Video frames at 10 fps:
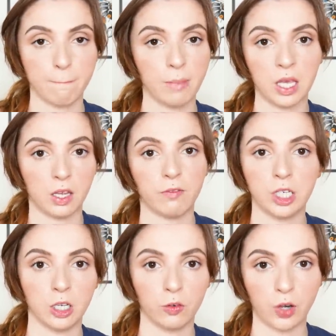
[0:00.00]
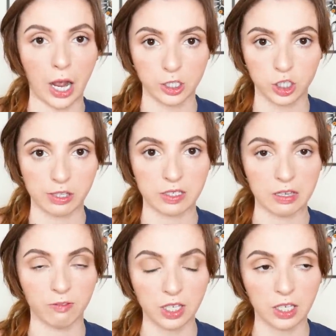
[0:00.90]
making a video for
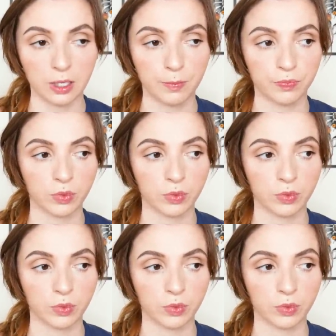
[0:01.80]
IGTV,